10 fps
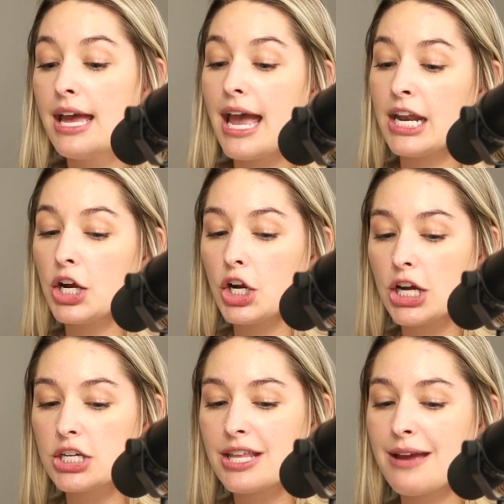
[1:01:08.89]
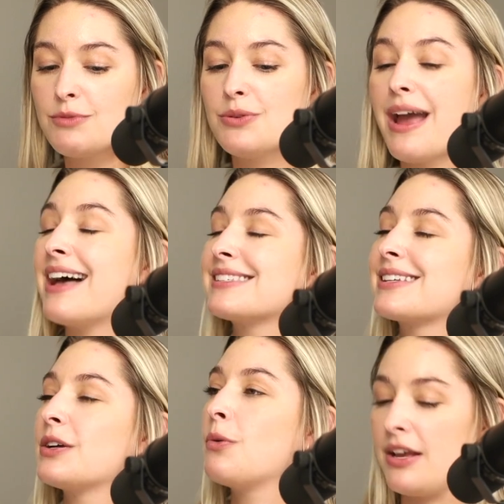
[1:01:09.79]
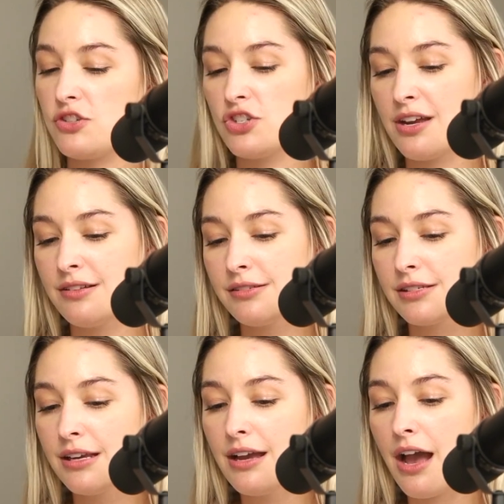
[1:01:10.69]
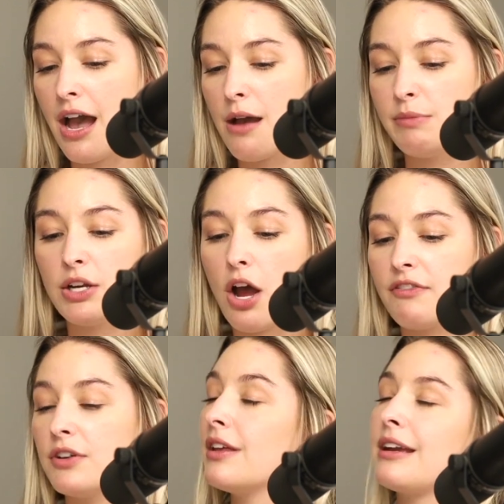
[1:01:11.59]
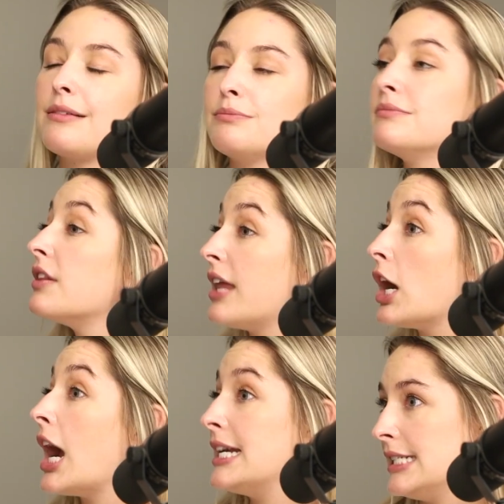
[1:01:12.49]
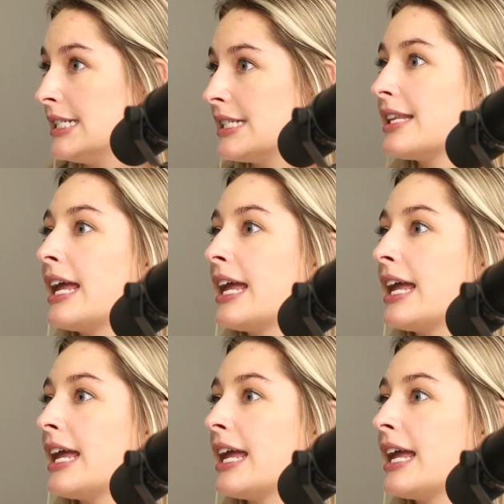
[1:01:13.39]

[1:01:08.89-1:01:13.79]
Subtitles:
and encourage them to ask questions and offer like their ideas.